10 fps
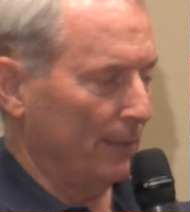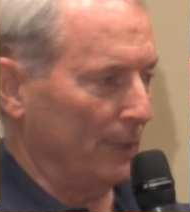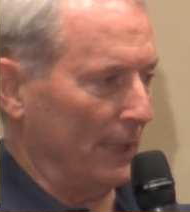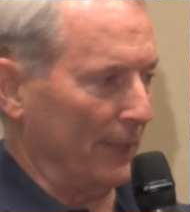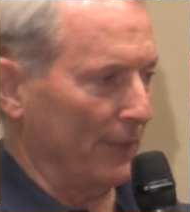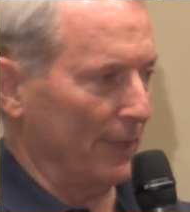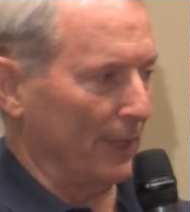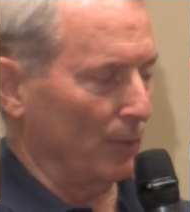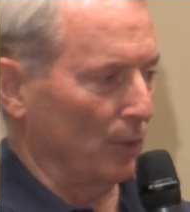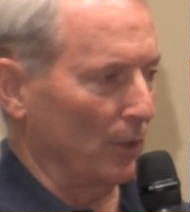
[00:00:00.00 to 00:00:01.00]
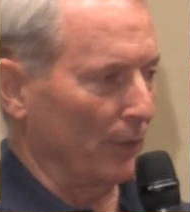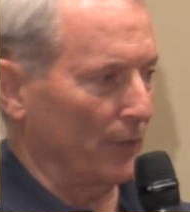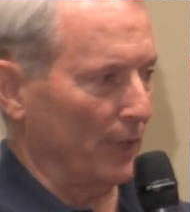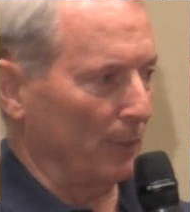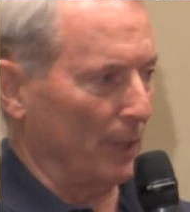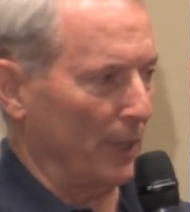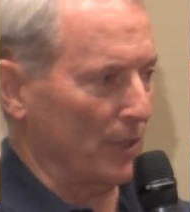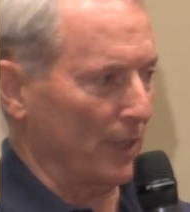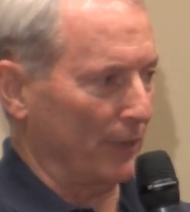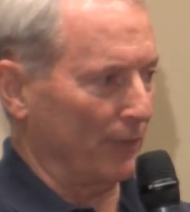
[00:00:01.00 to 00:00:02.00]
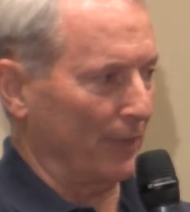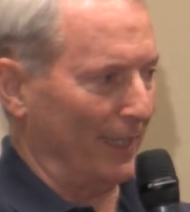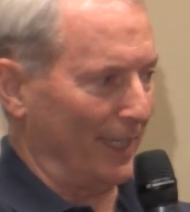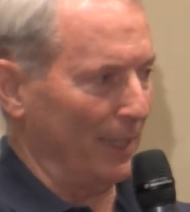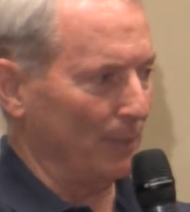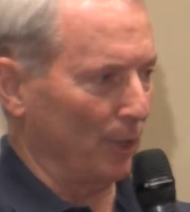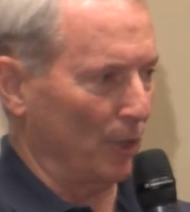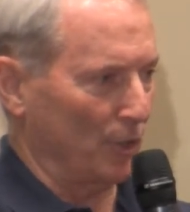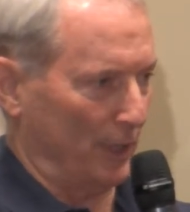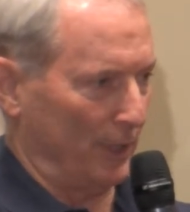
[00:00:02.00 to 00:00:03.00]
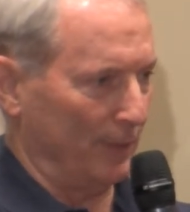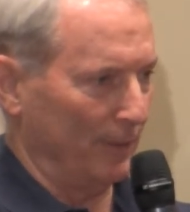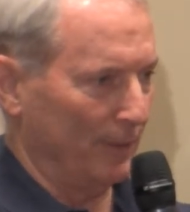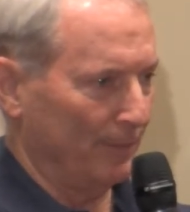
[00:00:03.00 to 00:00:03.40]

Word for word: But I think a rule of thumb is if the gay person